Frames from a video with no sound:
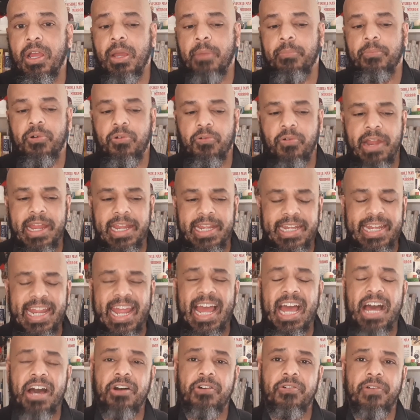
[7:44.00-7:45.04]
But right
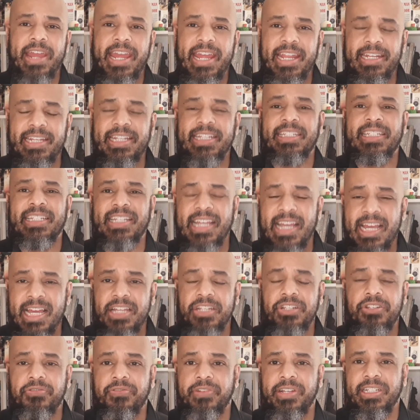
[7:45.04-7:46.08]
now, in this
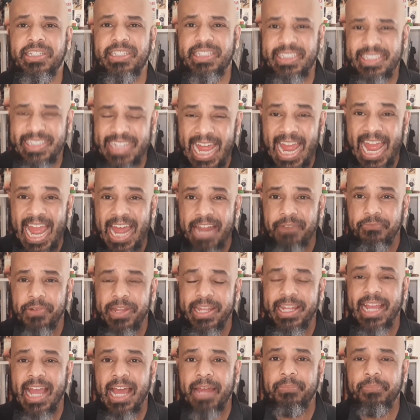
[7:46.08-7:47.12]
country, it's sad. We
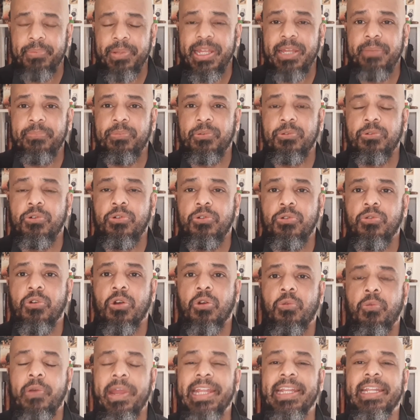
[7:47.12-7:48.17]
got people who
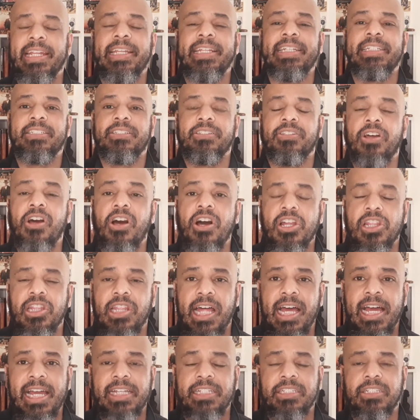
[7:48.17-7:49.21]
are waiting in these long
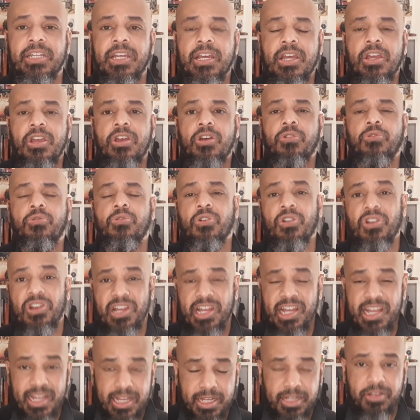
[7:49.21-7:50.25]
lines who are
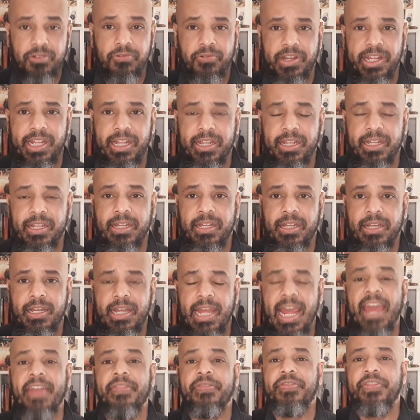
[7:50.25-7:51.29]
hungry.
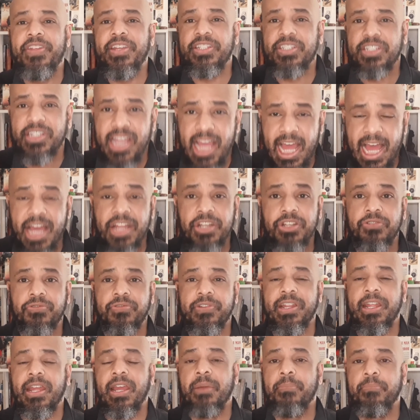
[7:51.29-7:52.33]
In this
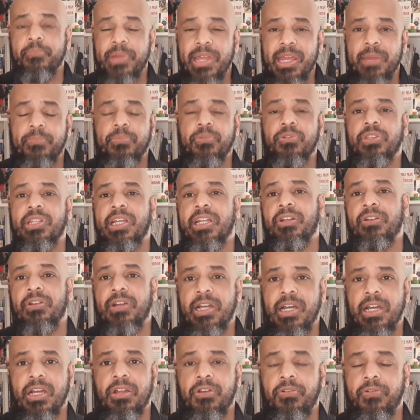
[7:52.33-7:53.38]
country, people that are
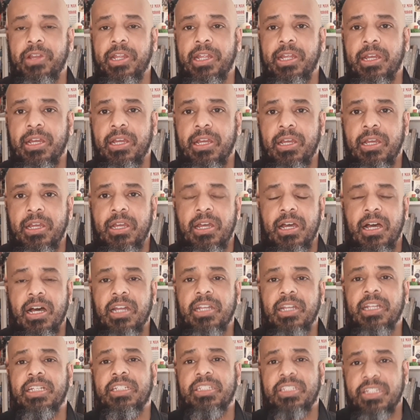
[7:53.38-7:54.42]
hungry.
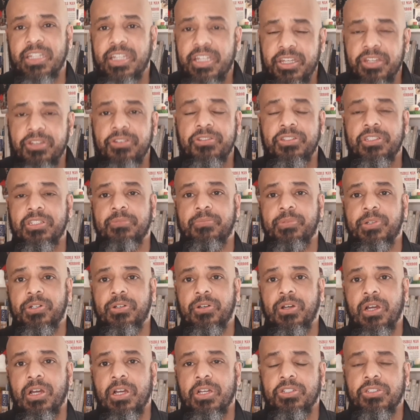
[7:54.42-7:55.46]
Unexcusable.
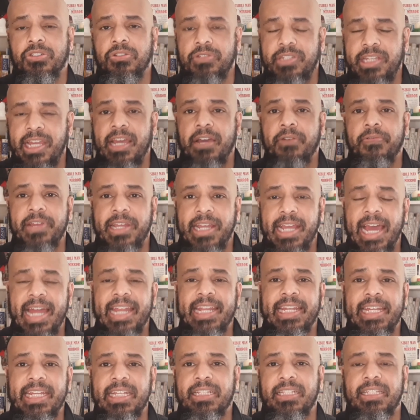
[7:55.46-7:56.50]
So yeah, we got to
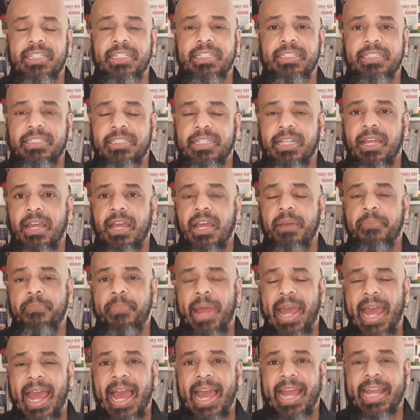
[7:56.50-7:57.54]
get this
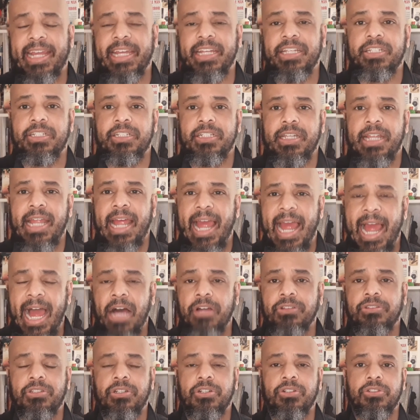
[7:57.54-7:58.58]
package
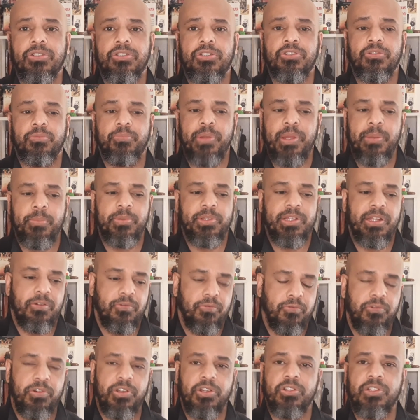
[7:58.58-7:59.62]
out there to people that
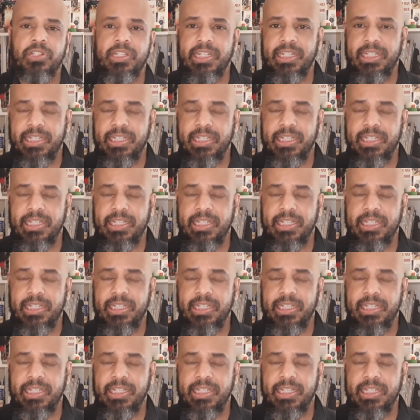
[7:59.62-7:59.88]
really